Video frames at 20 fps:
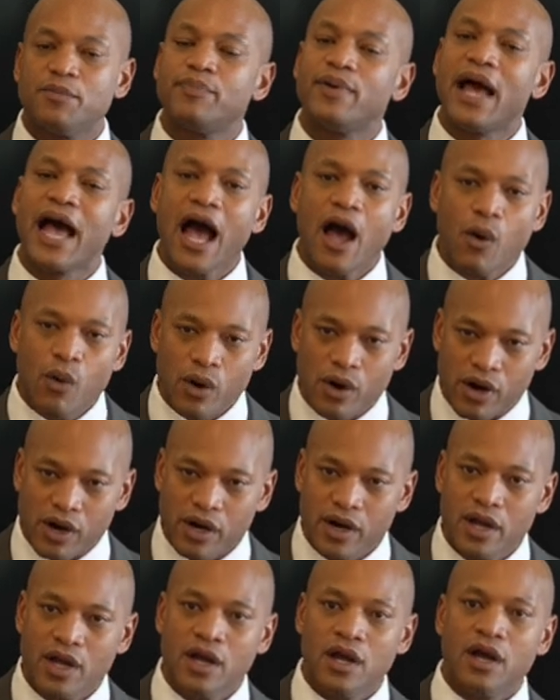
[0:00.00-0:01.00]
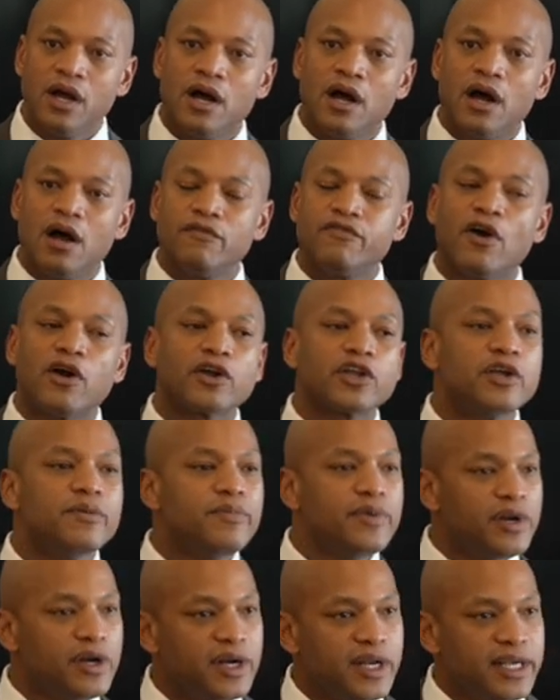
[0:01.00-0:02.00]
the power of our
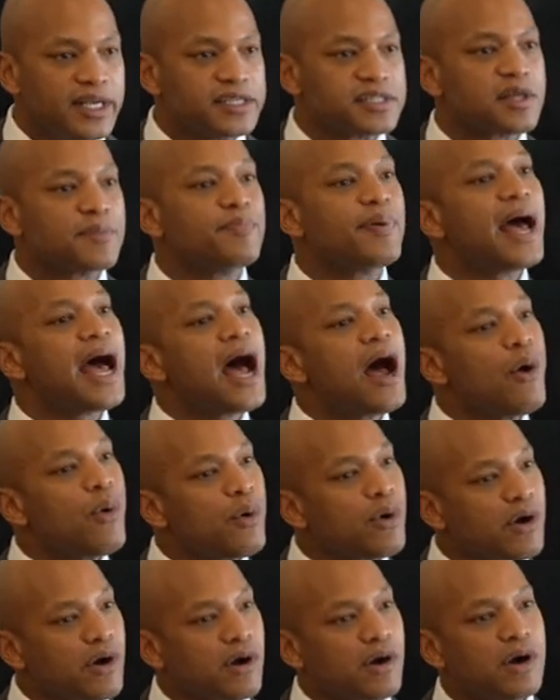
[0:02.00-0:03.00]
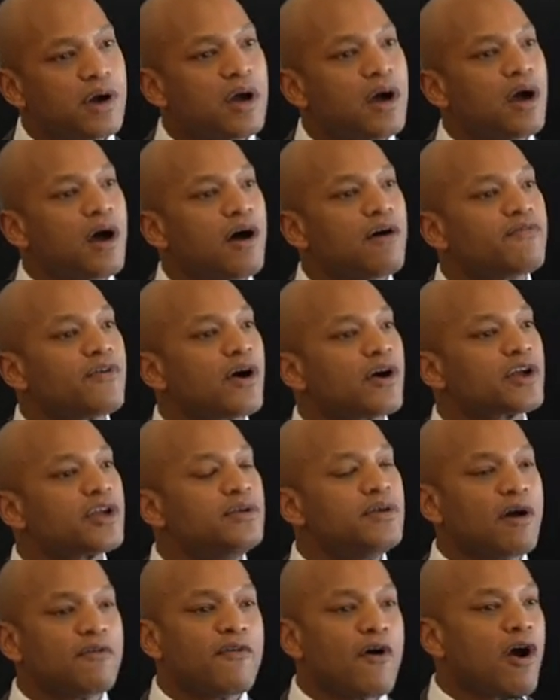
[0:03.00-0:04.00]
communities, the power of our,
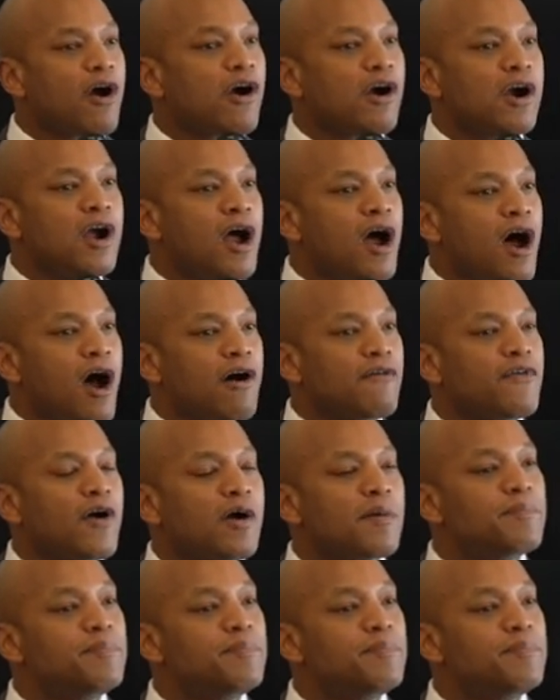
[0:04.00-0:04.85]
of our, of our